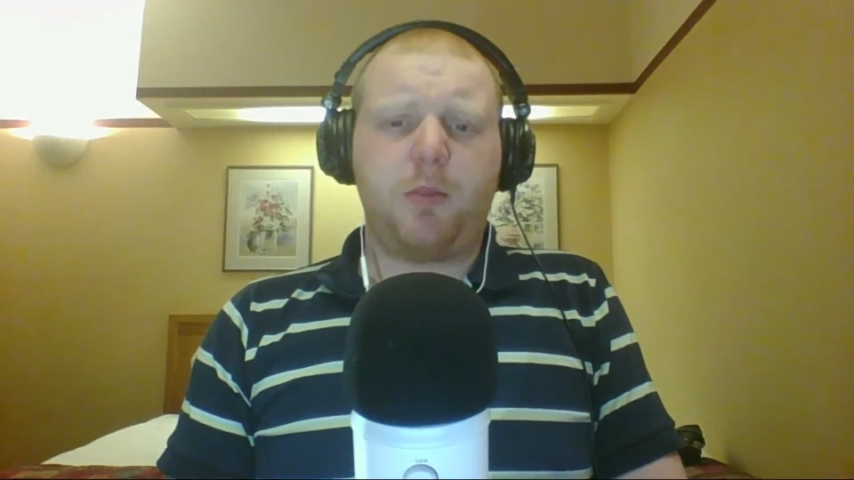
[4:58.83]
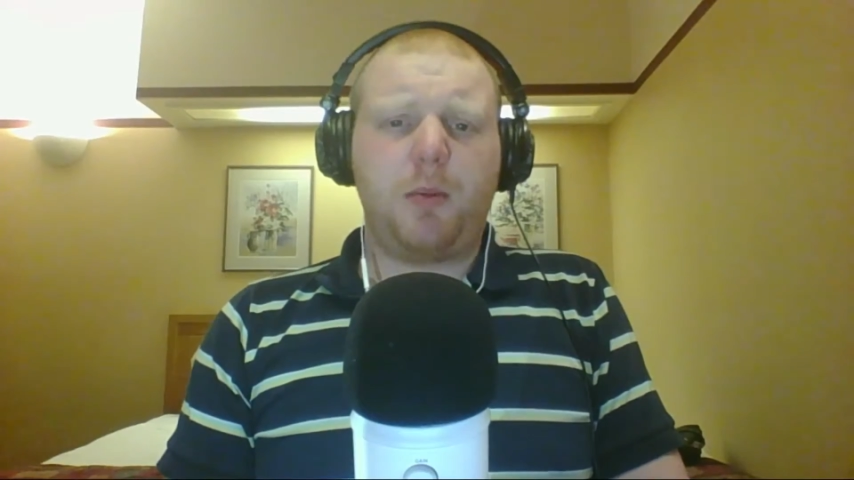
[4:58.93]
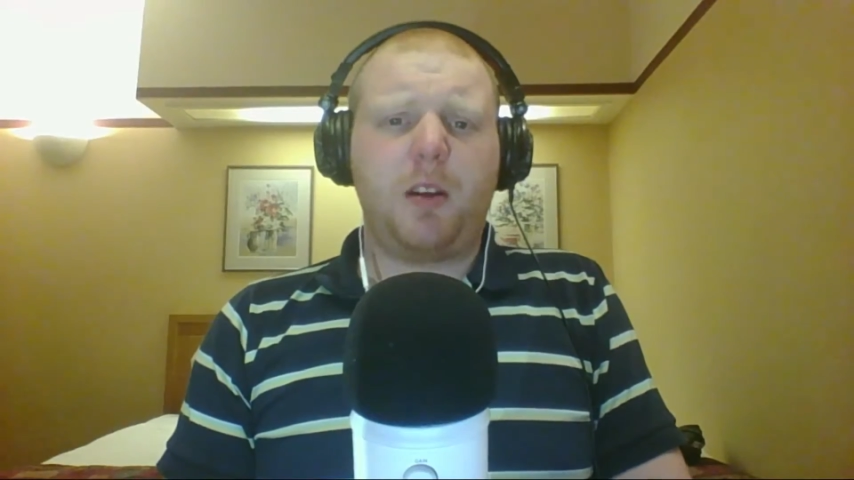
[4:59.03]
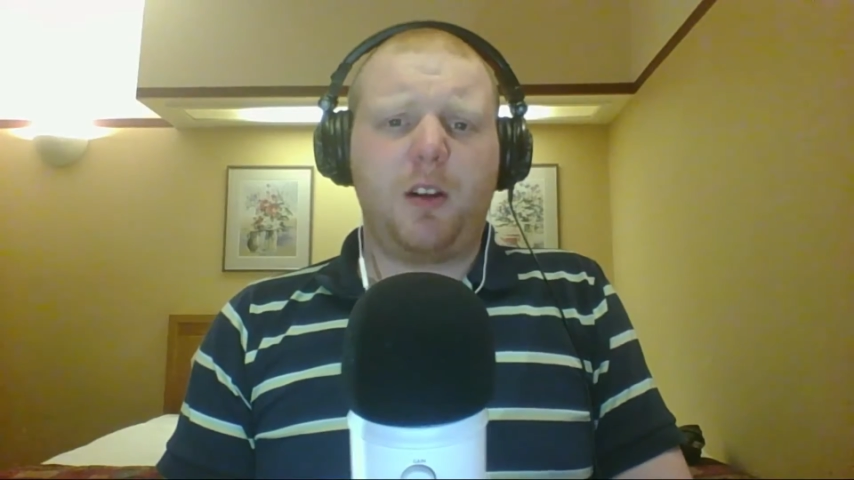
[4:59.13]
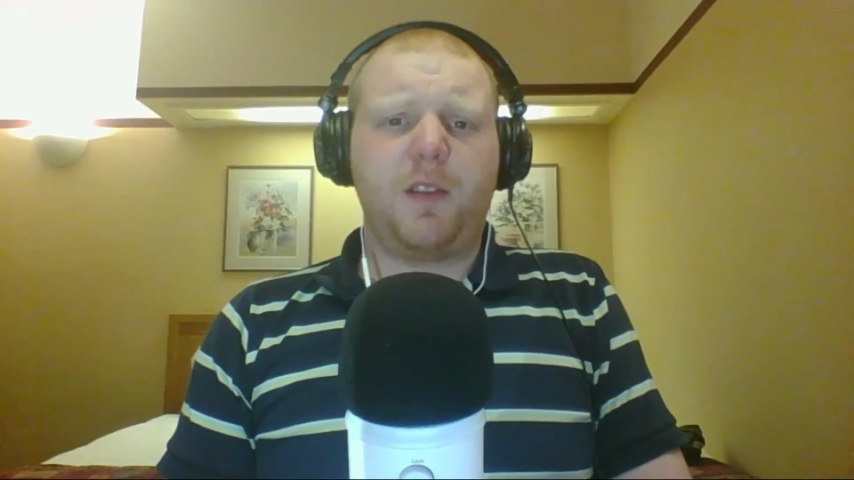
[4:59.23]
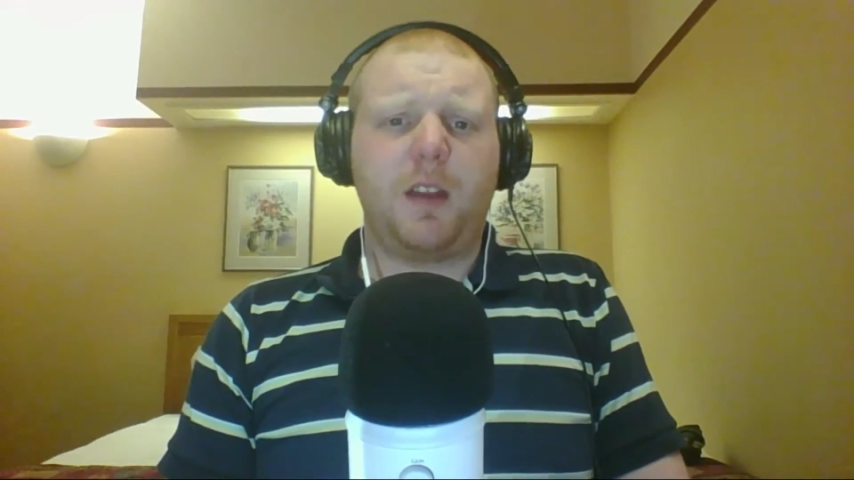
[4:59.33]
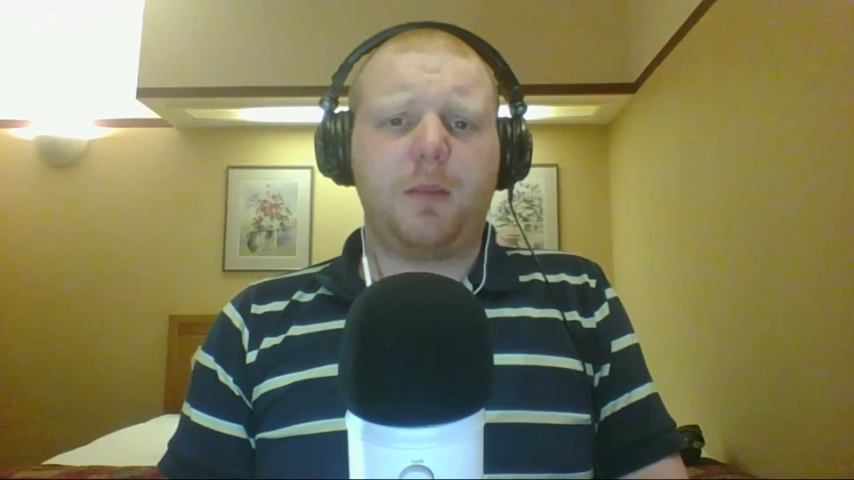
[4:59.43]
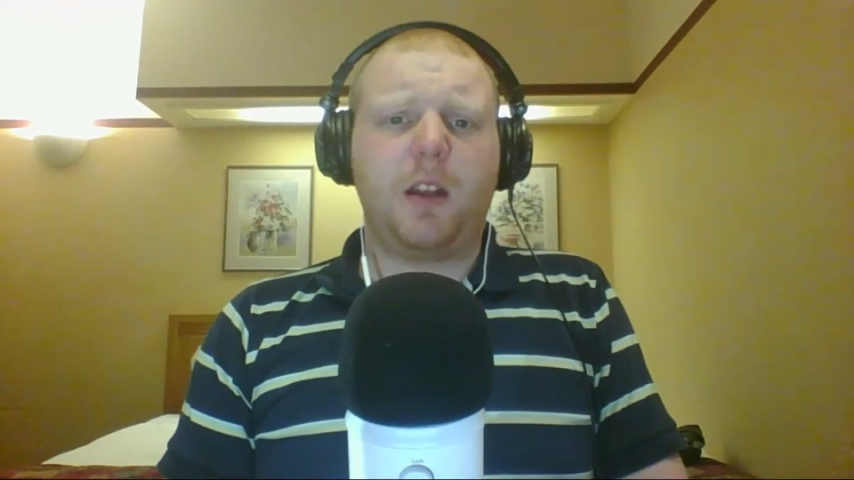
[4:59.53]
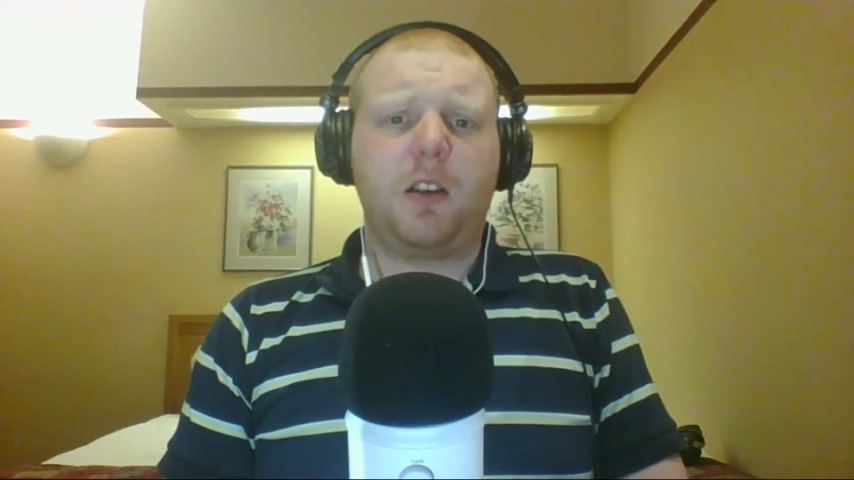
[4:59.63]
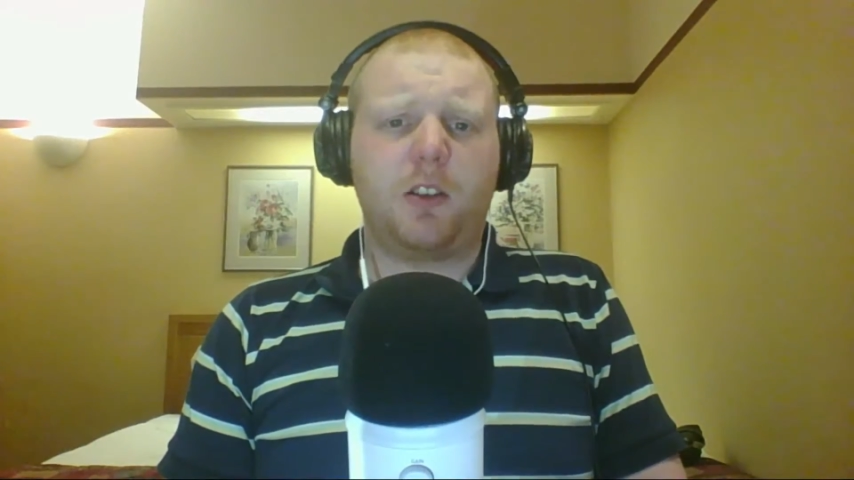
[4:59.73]
probably go for
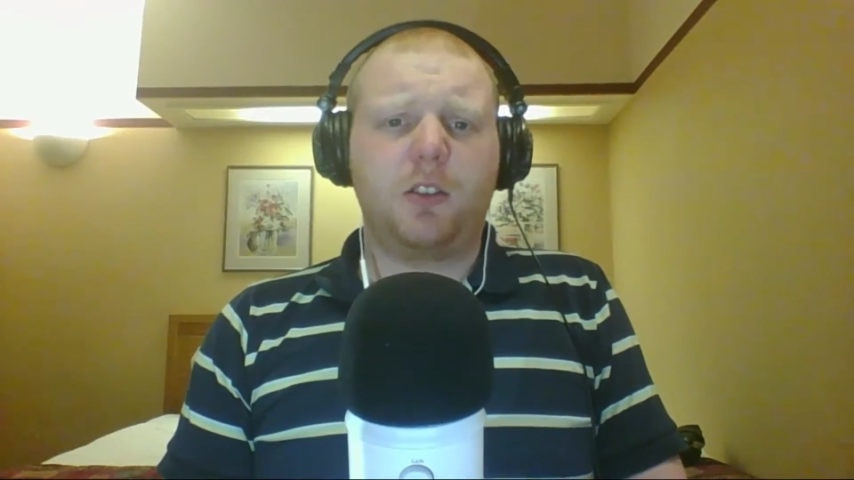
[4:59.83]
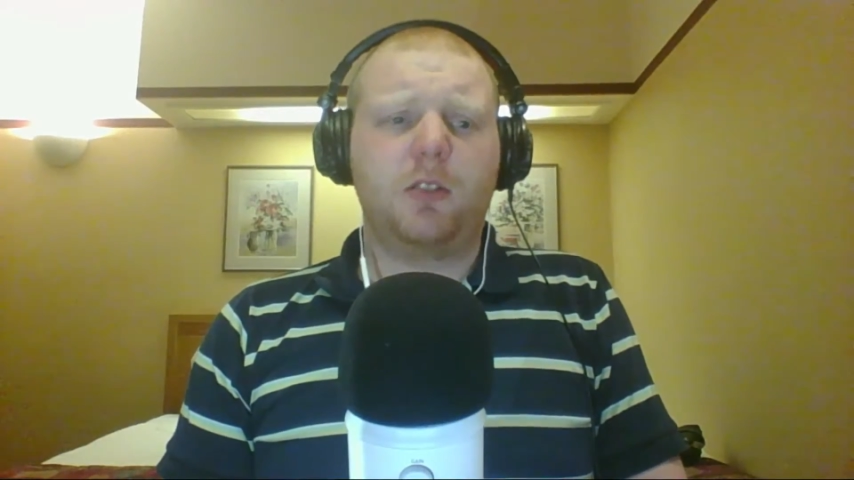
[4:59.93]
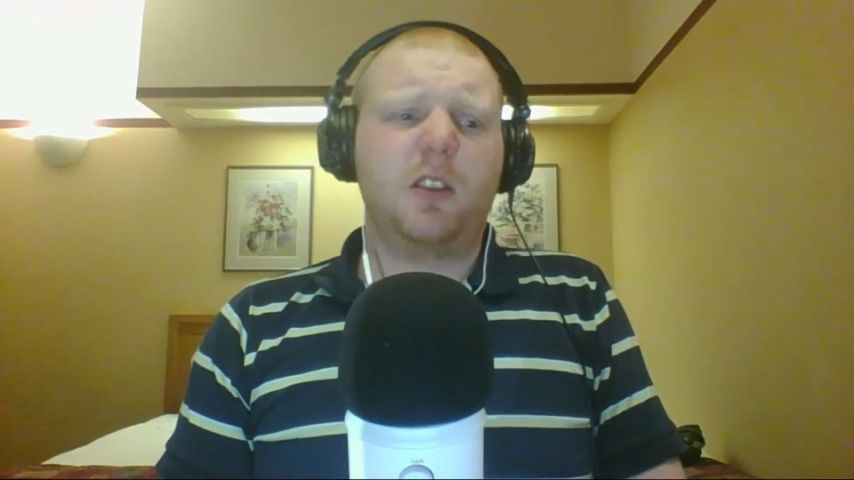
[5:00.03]
them. They look cool.